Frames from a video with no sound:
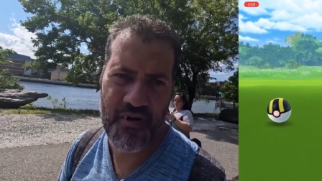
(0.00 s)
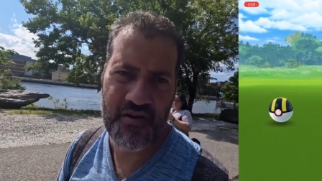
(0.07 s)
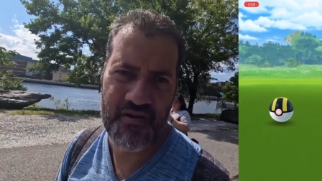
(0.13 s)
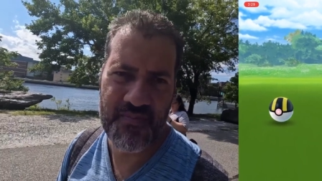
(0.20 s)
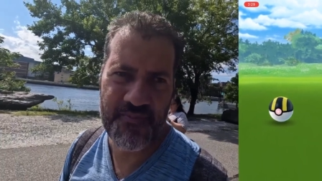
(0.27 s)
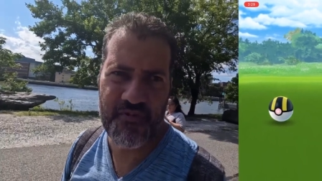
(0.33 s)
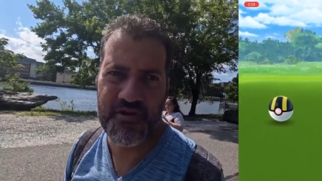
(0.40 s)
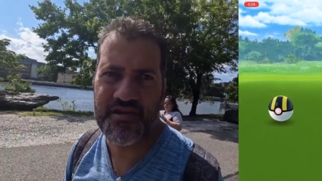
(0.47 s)
part of
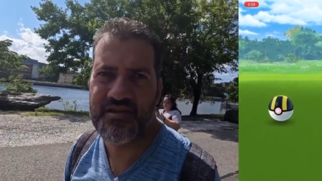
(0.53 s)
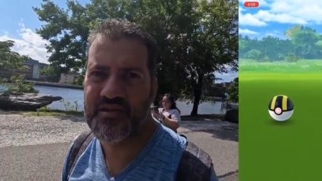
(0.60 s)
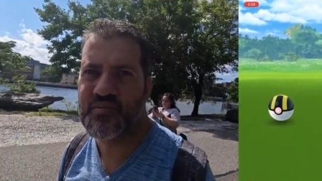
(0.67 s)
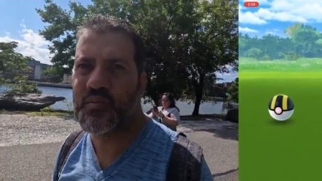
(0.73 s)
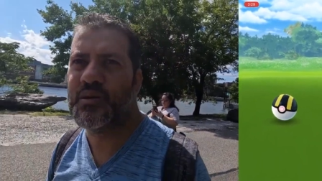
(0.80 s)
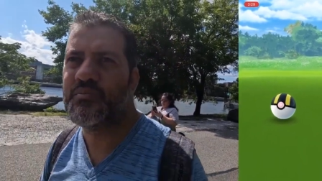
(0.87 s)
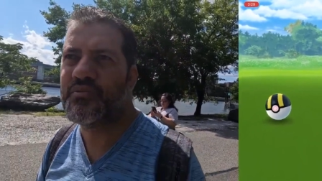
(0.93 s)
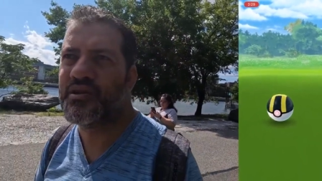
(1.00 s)
the poison
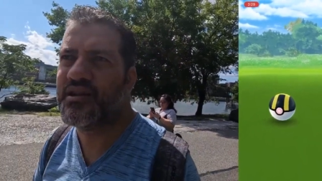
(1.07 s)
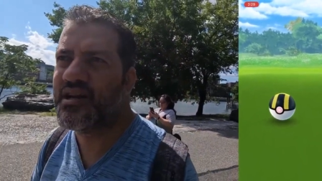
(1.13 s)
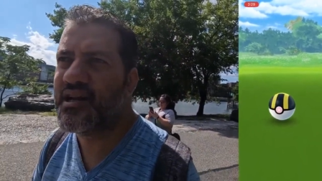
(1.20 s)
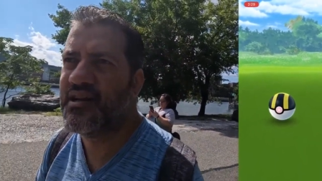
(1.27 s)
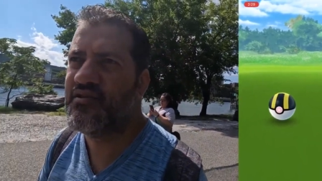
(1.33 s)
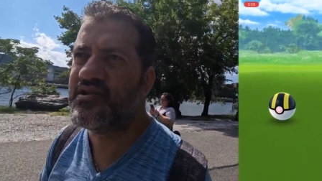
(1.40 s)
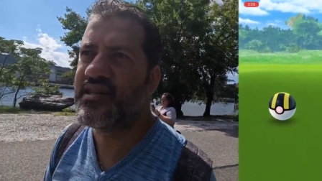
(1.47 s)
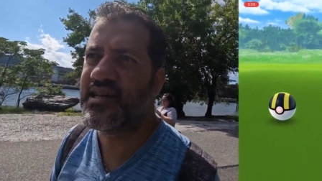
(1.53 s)
swamp, but it
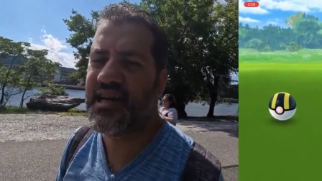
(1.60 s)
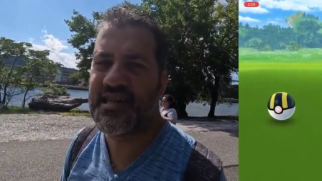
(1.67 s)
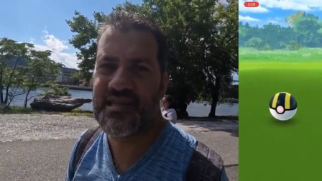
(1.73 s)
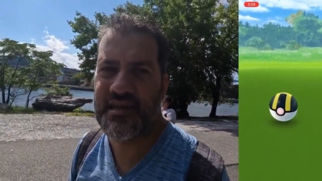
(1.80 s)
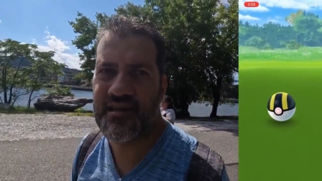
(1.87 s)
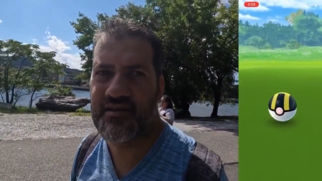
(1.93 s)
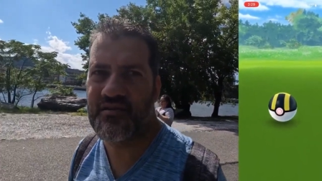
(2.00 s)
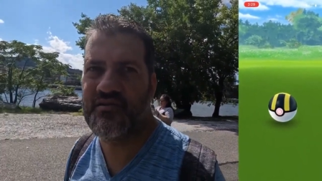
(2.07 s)
looks like it has
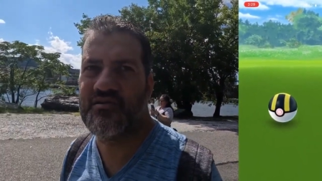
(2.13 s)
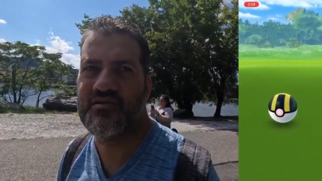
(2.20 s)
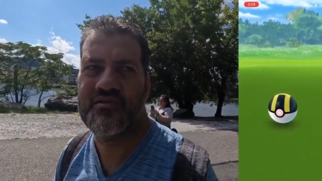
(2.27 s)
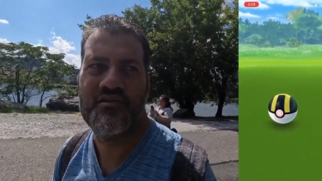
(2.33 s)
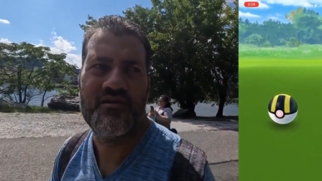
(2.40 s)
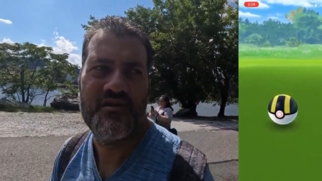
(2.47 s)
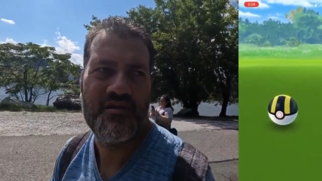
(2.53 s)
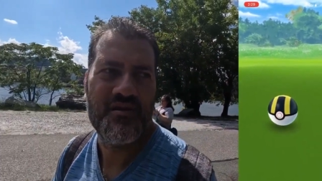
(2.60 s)
like another,
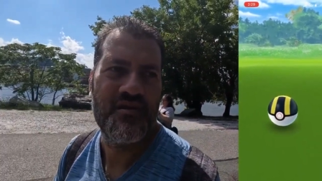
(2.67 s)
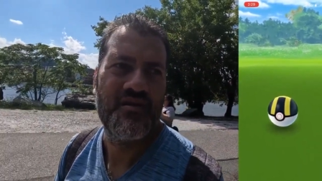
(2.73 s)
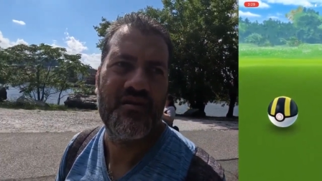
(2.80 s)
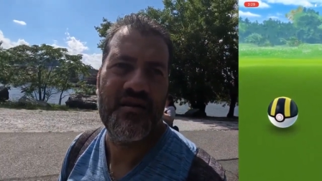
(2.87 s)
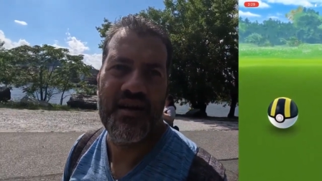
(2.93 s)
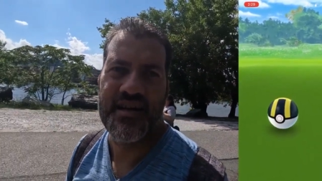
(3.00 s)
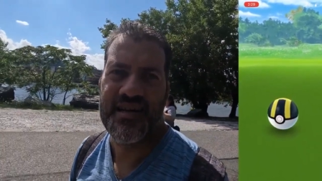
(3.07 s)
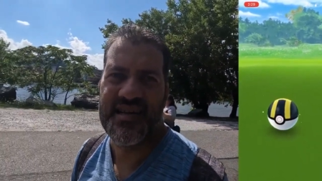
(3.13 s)

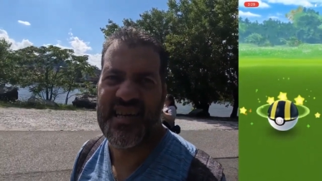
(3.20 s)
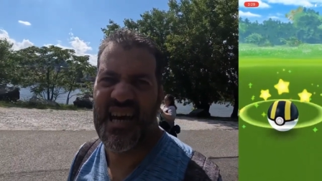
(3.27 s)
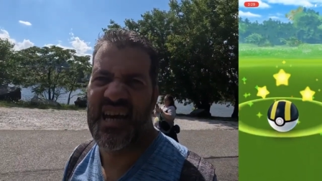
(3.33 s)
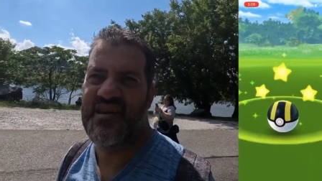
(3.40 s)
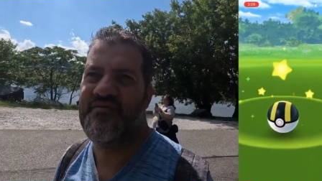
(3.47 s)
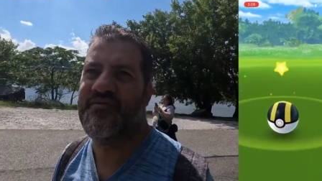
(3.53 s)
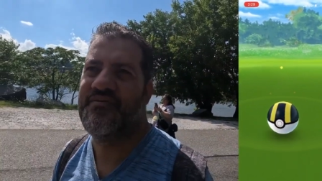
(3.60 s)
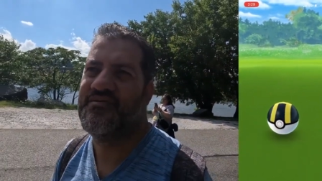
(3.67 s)
like a
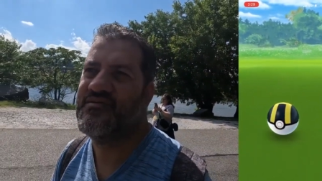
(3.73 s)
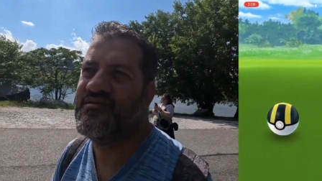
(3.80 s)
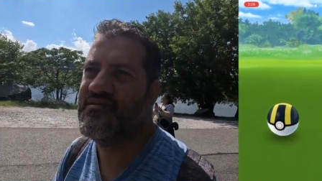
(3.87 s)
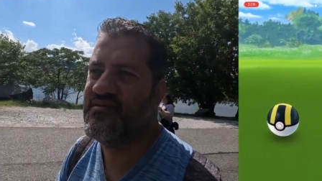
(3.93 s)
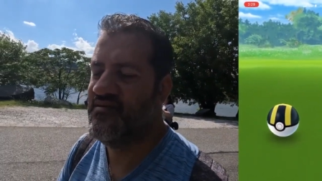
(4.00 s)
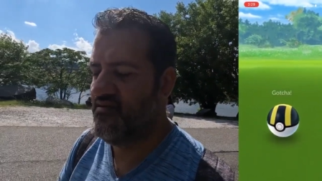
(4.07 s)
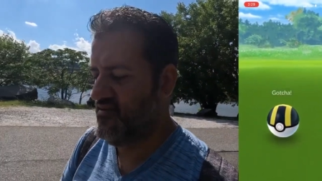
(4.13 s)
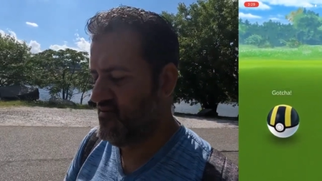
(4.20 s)
cave
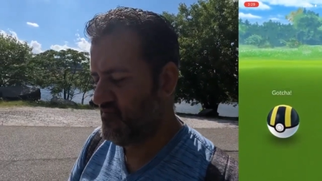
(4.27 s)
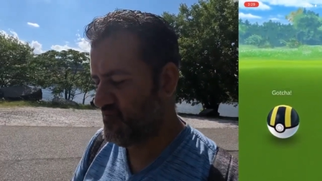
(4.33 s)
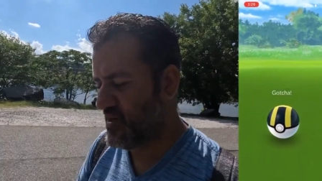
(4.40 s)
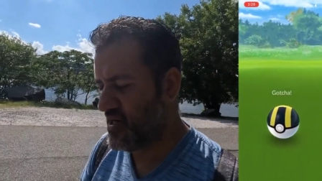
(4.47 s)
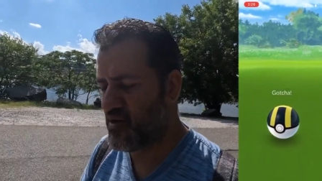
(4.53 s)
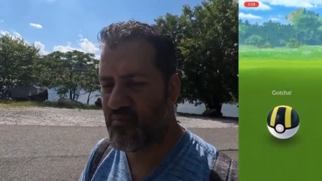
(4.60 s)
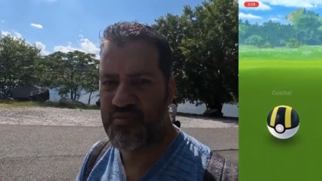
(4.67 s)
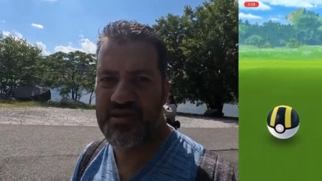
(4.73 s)

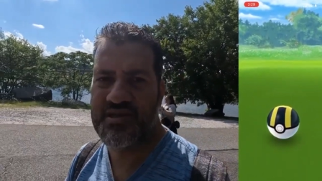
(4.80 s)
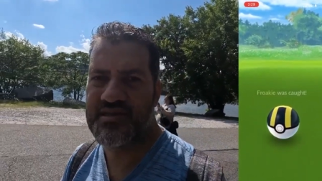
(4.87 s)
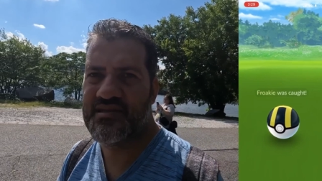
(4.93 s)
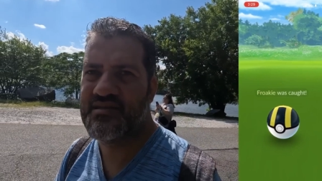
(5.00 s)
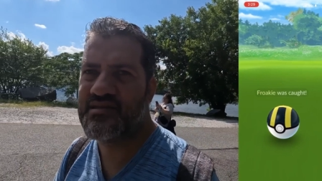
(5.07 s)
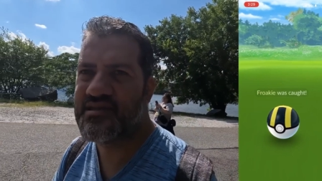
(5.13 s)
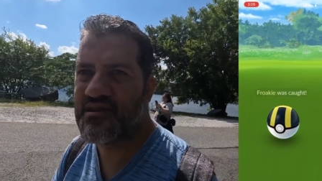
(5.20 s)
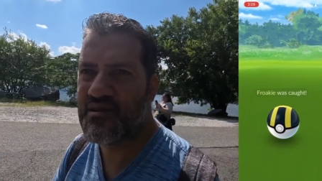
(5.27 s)
biome
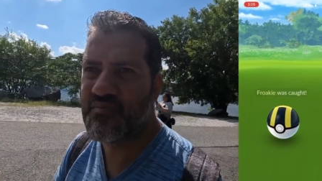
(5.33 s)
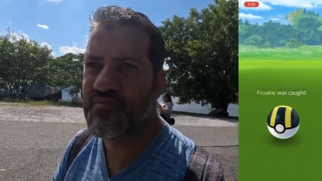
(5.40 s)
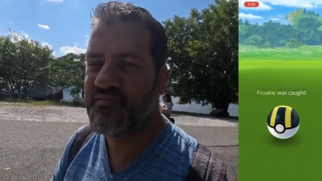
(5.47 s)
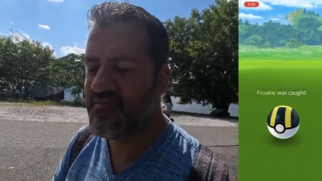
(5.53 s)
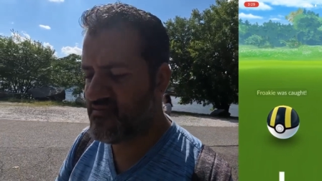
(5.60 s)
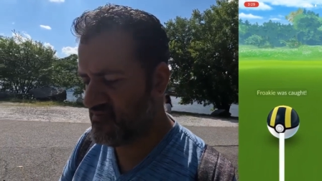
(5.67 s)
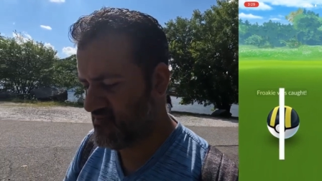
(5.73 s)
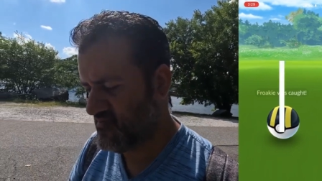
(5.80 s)
set up.
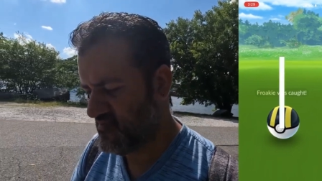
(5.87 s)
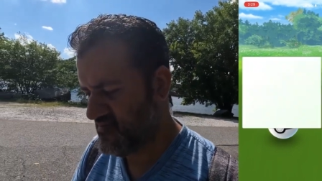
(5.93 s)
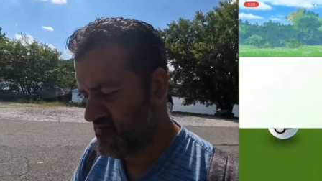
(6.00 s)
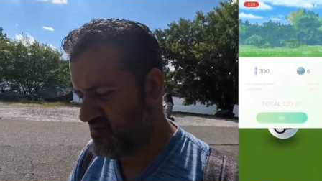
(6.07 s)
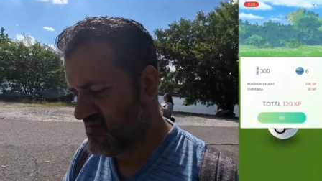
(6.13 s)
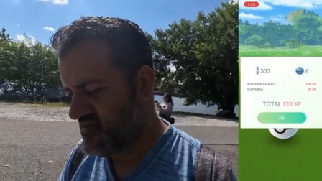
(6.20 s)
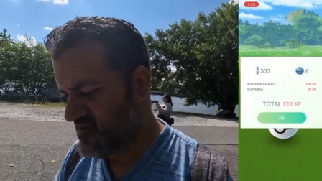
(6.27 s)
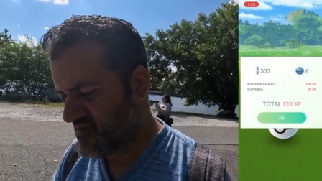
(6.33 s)

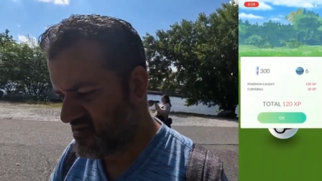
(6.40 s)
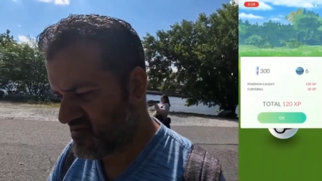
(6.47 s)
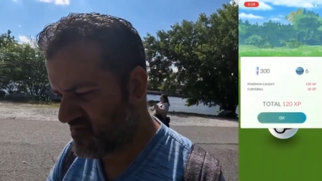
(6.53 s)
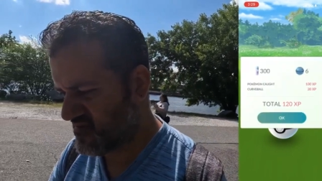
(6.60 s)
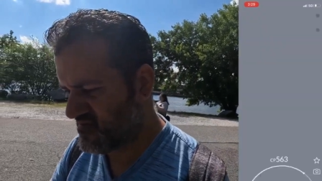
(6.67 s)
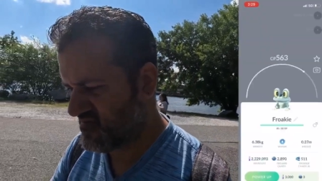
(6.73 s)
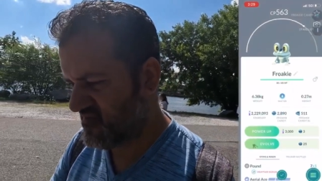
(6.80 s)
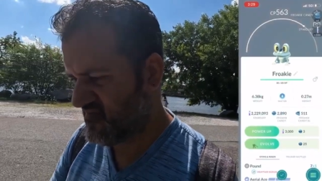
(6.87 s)

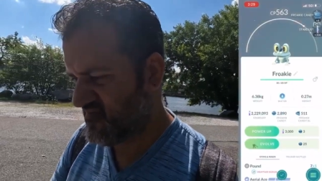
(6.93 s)
Um,